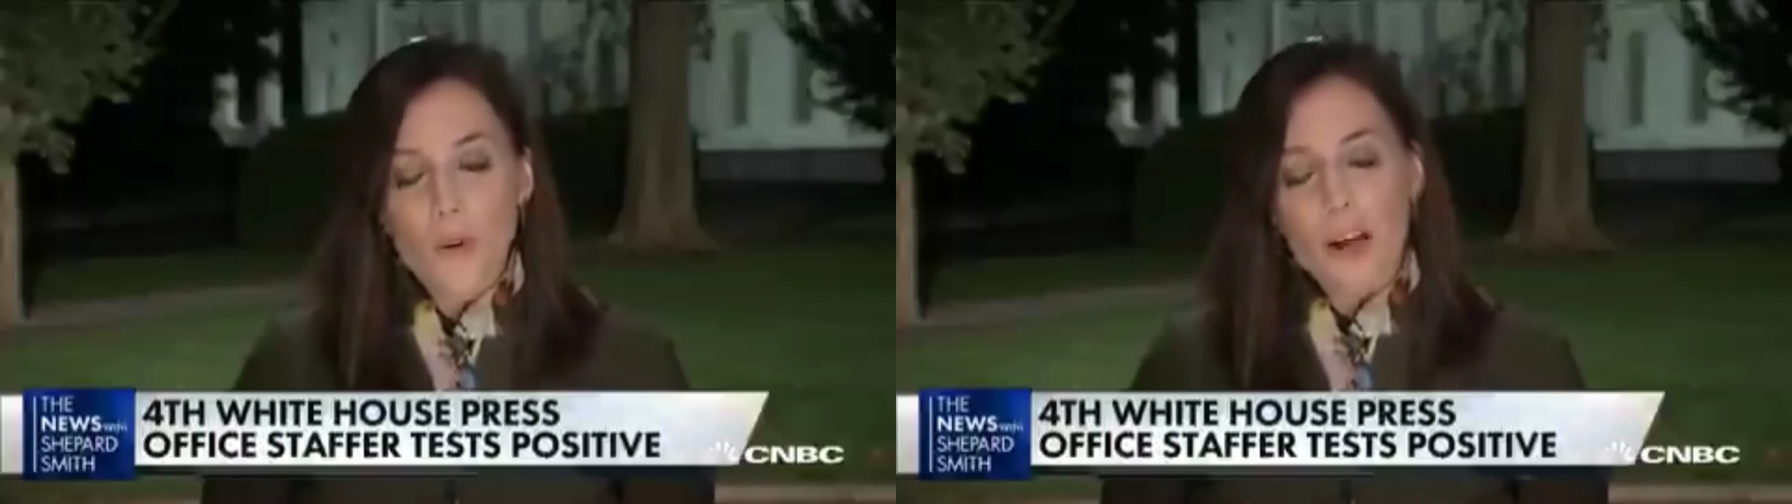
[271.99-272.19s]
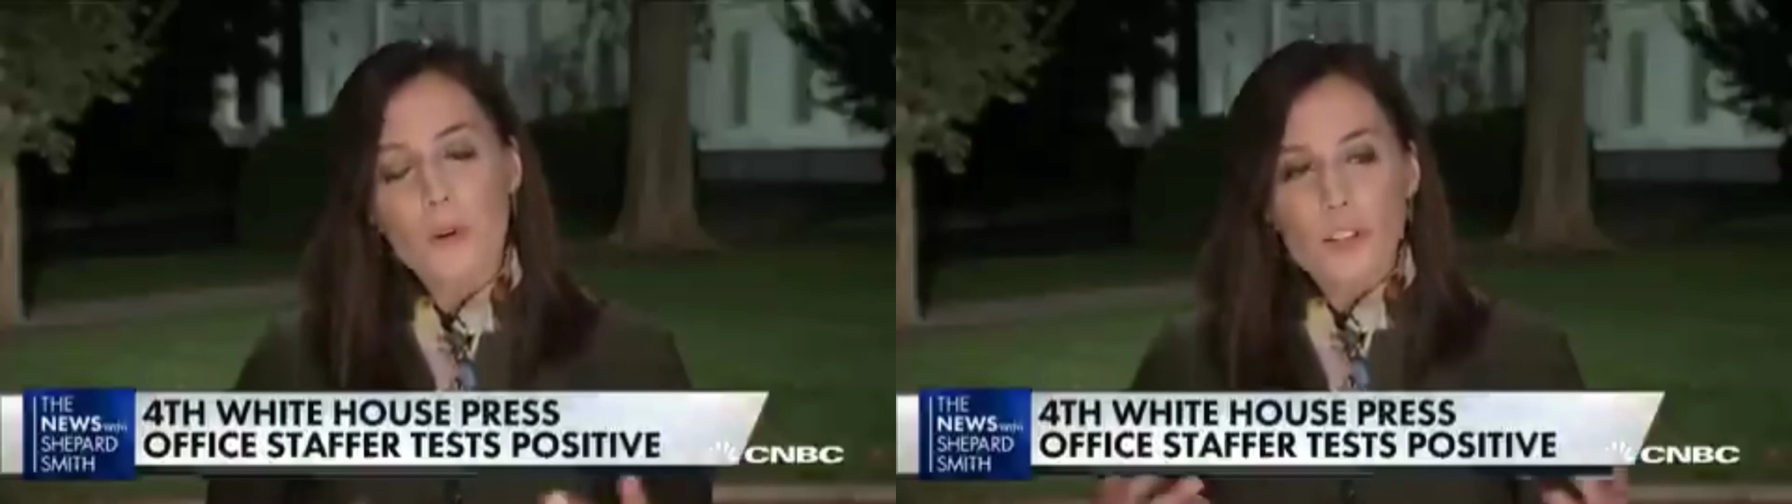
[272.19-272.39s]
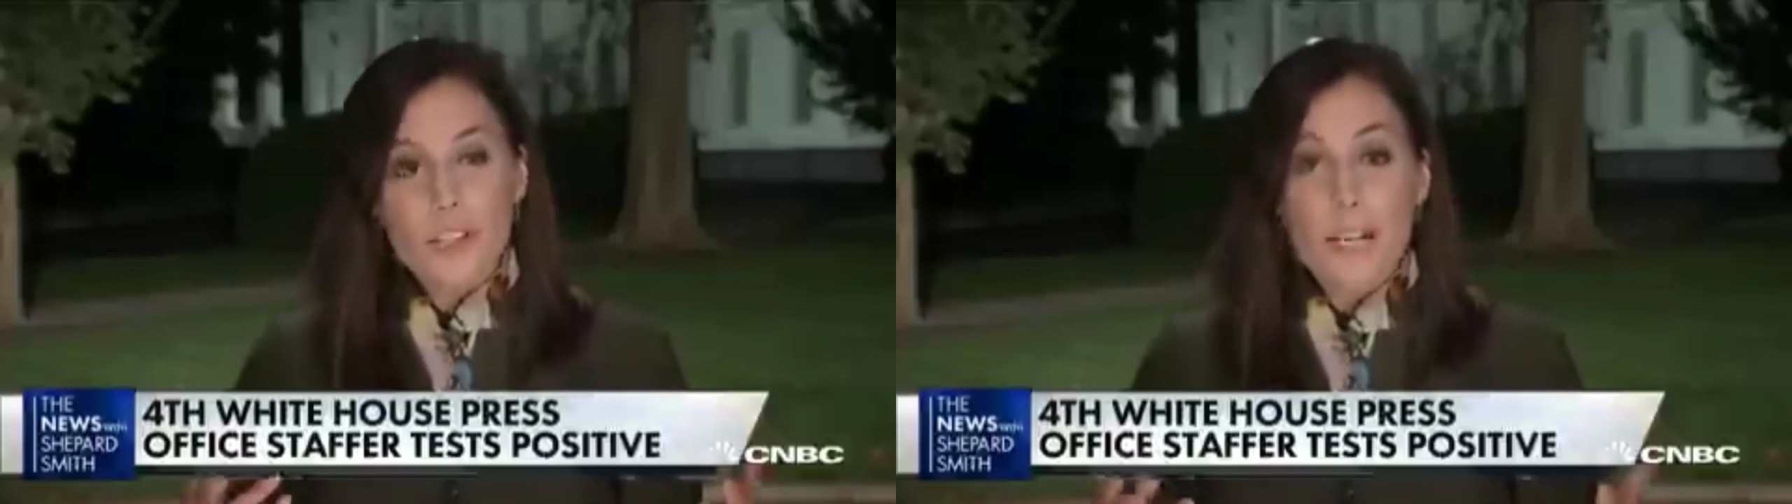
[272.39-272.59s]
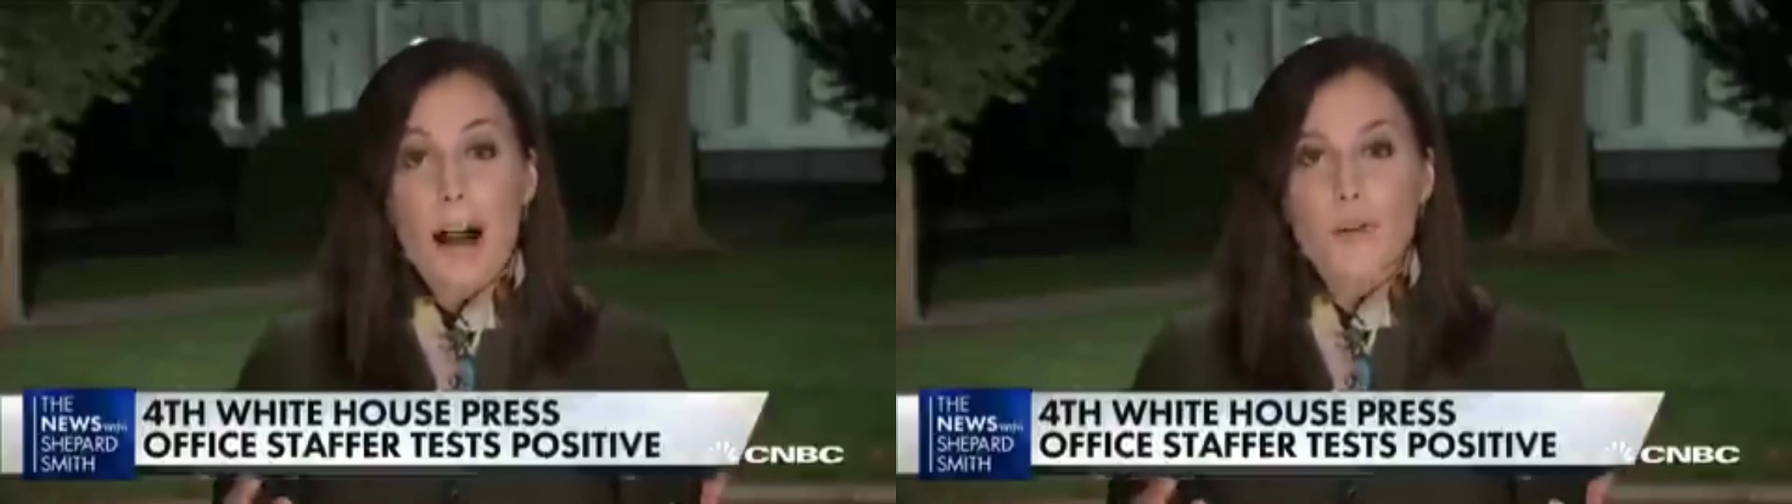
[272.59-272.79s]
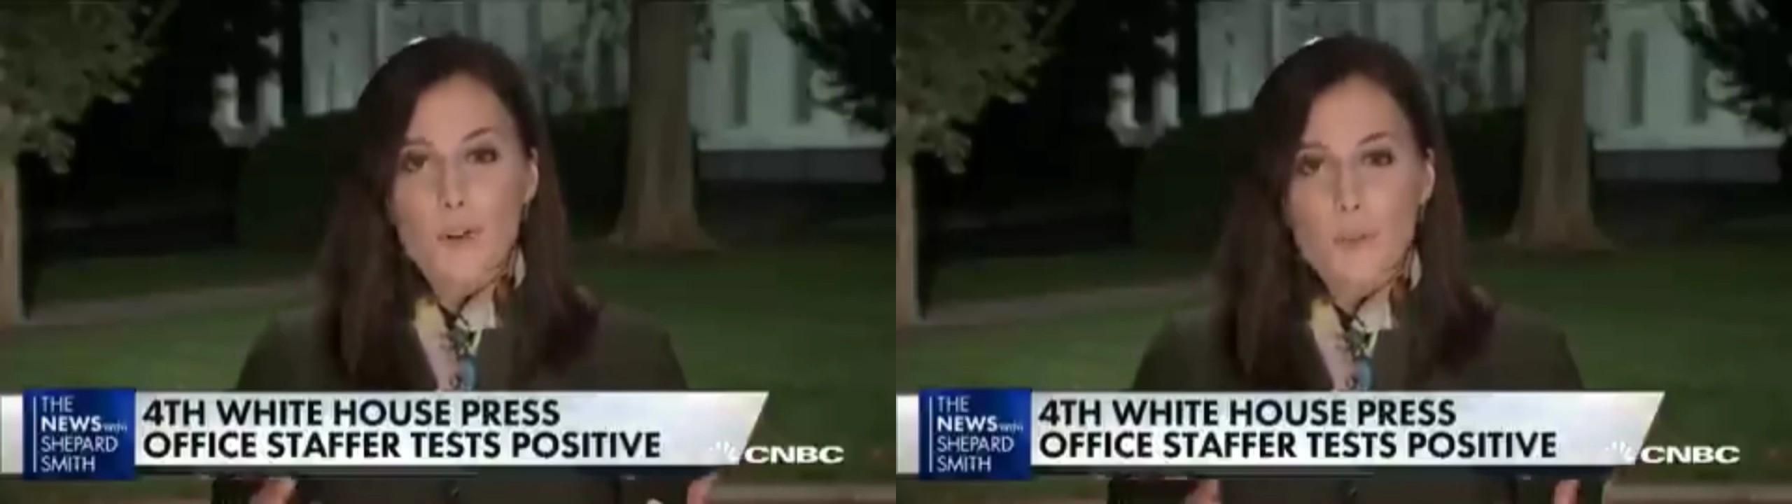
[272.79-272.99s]
right, which is
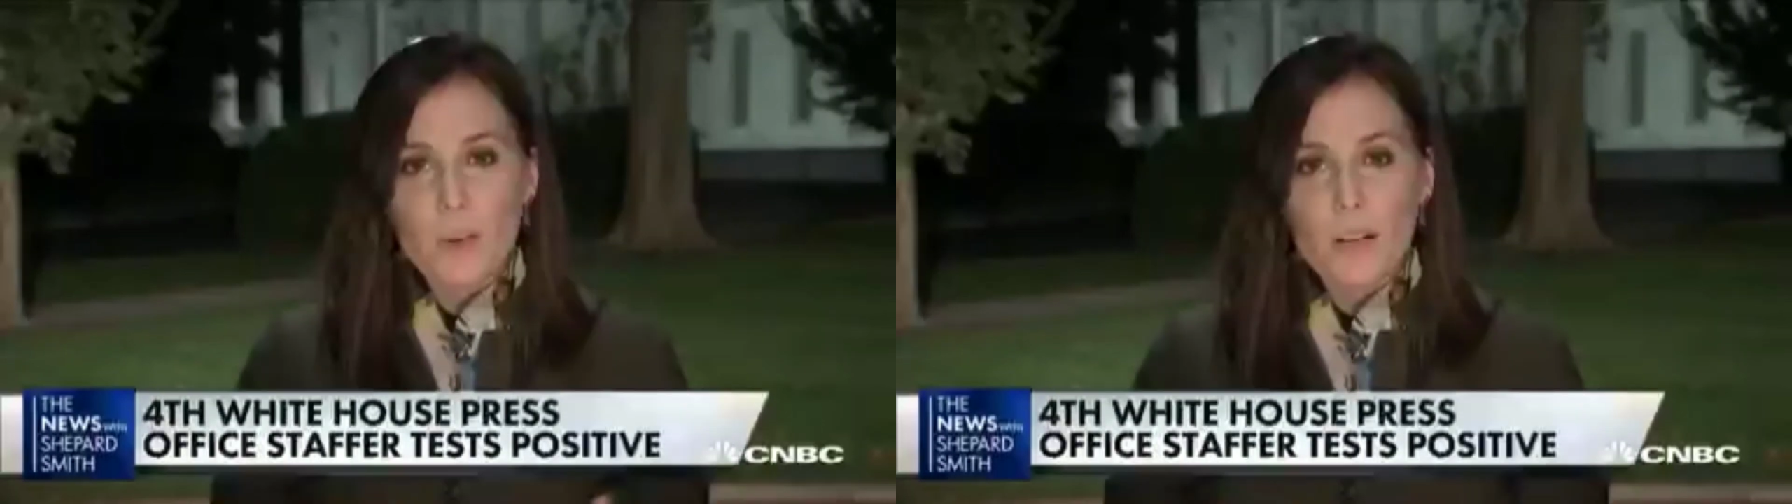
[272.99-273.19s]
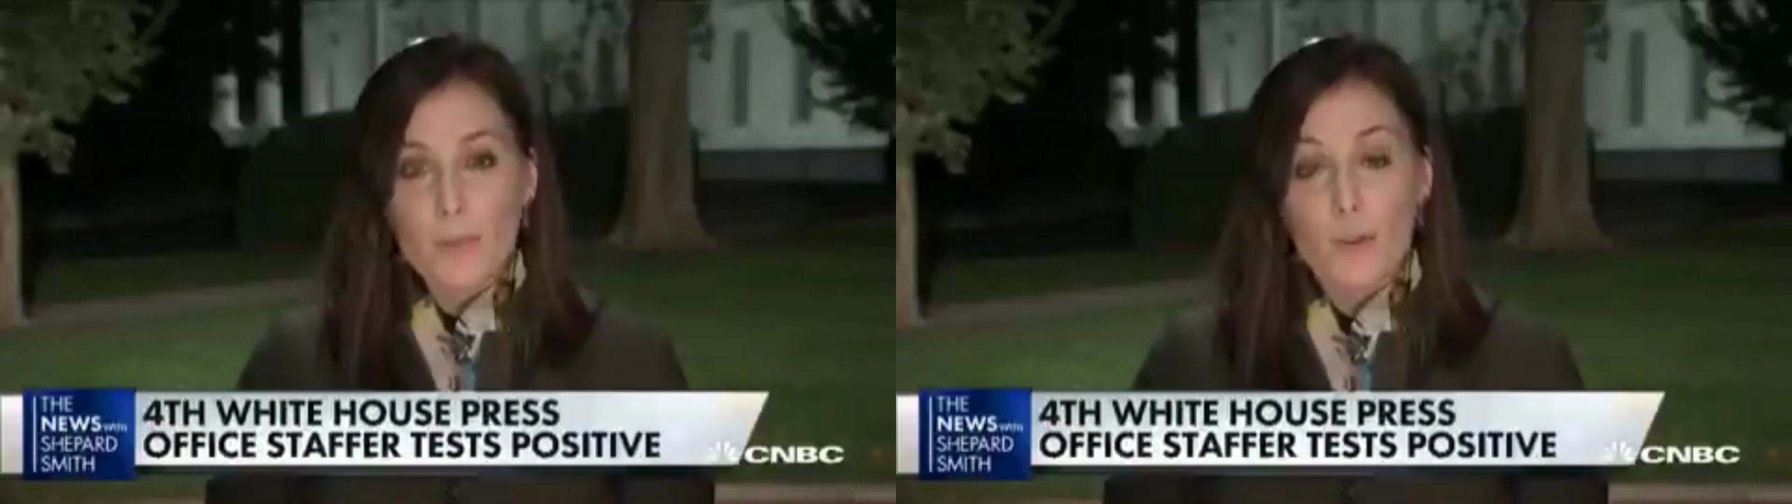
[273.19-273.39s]
doctor speak